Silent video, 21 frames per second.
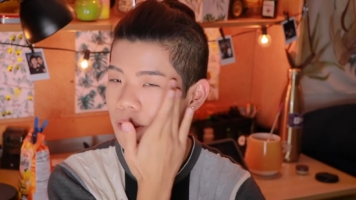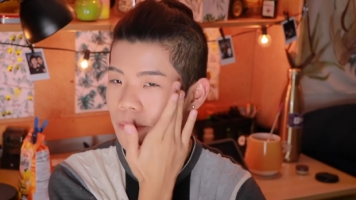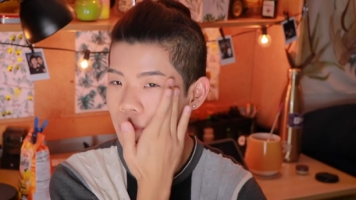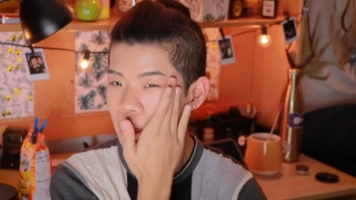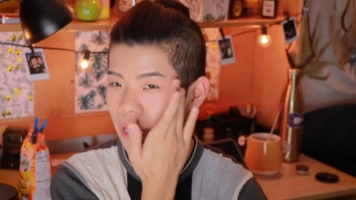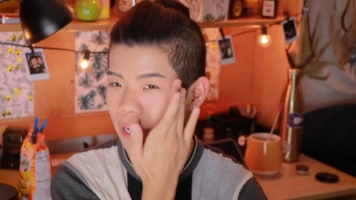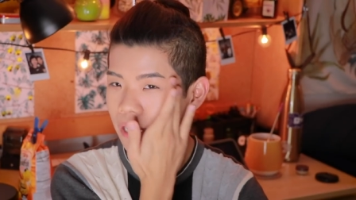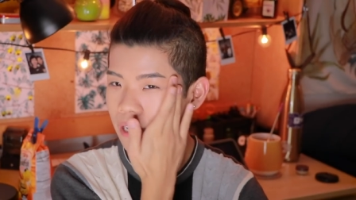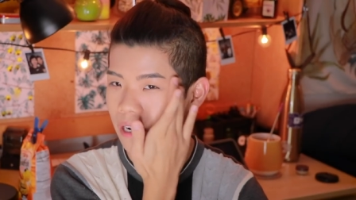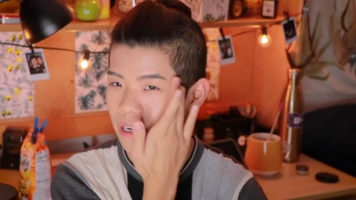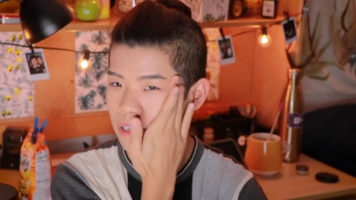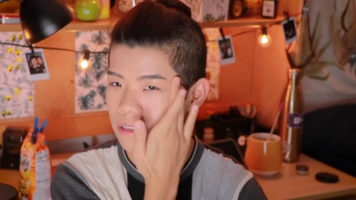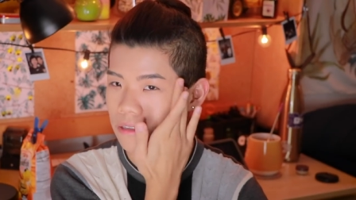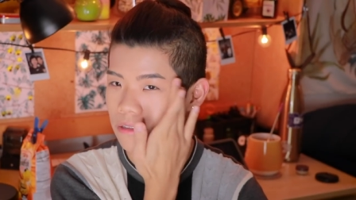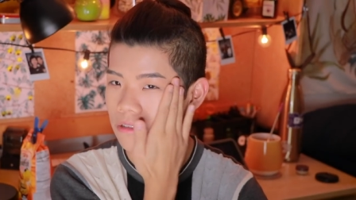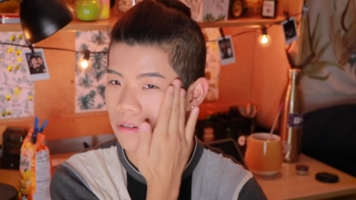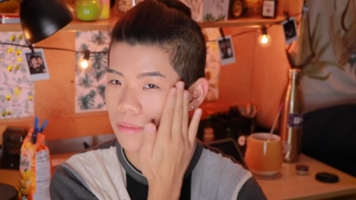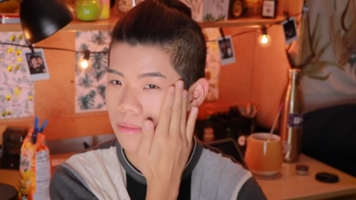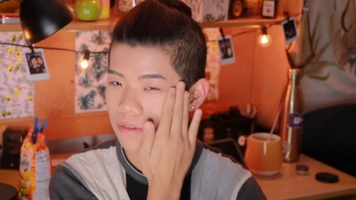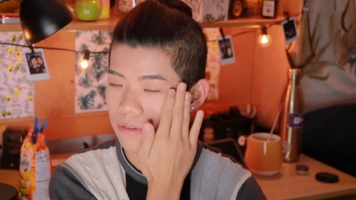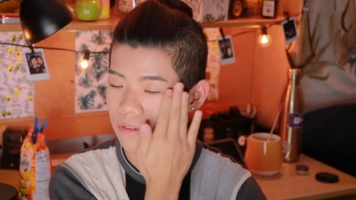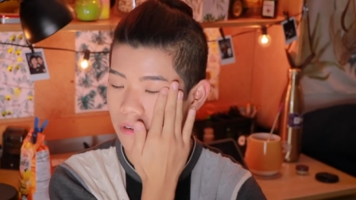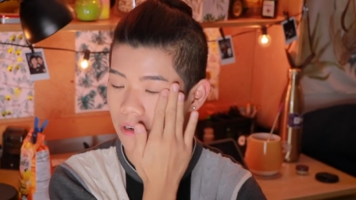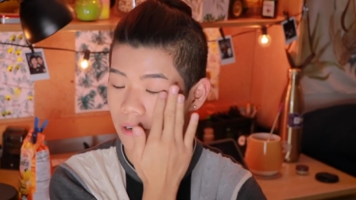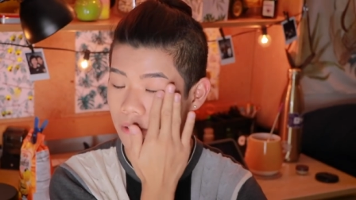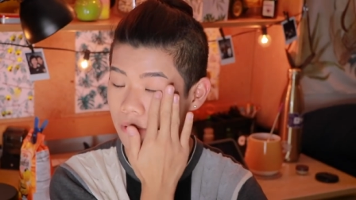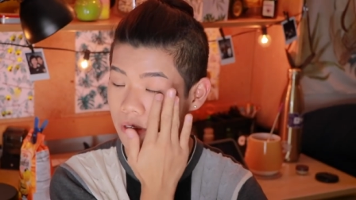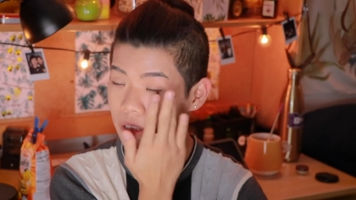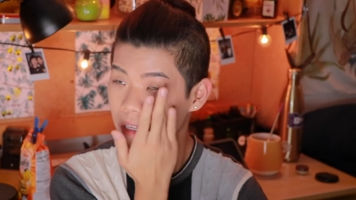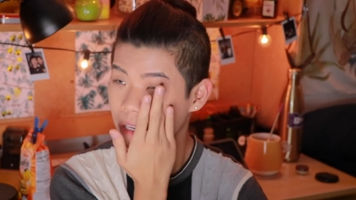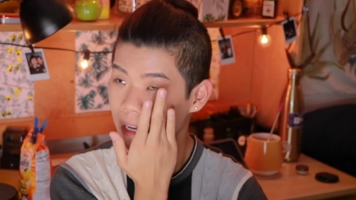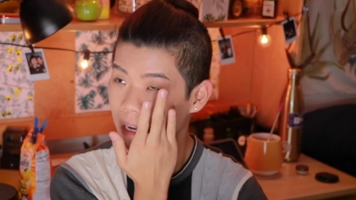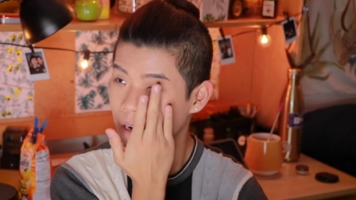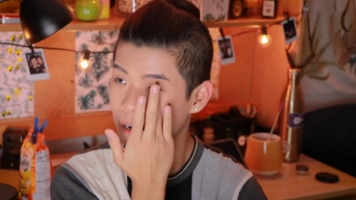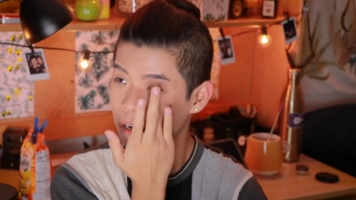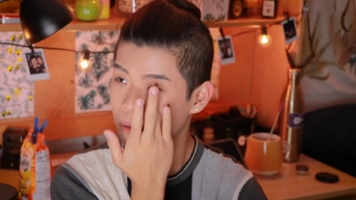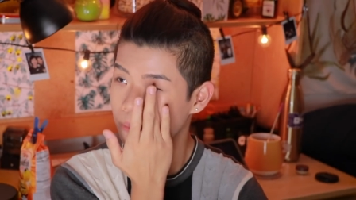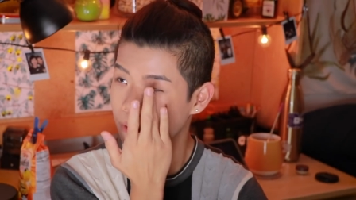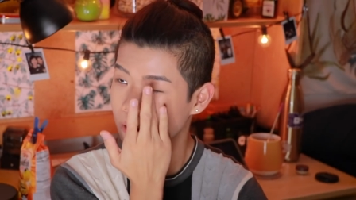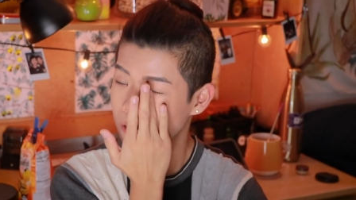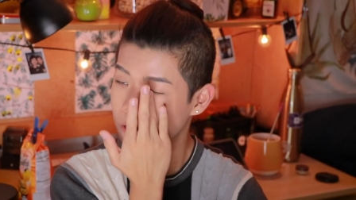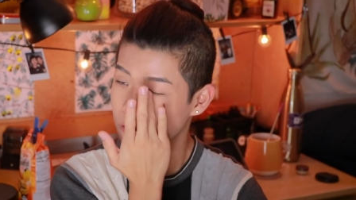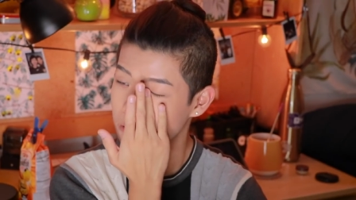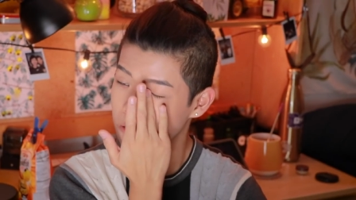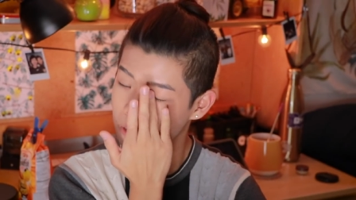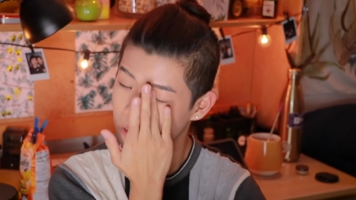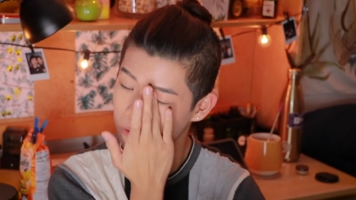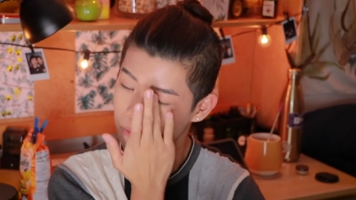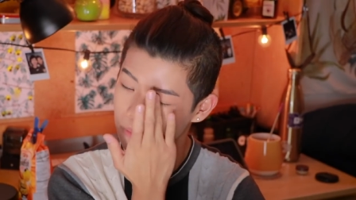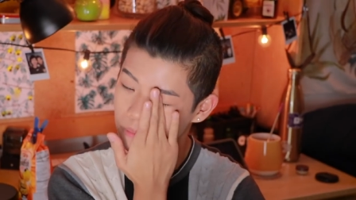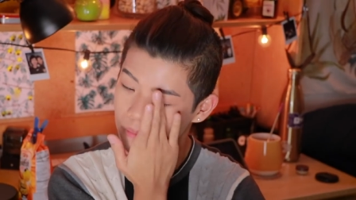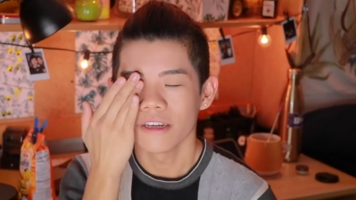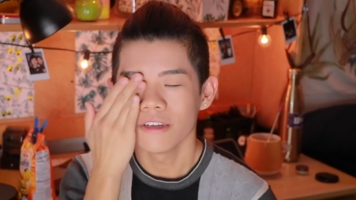like back in high school before I really cared about YouTube.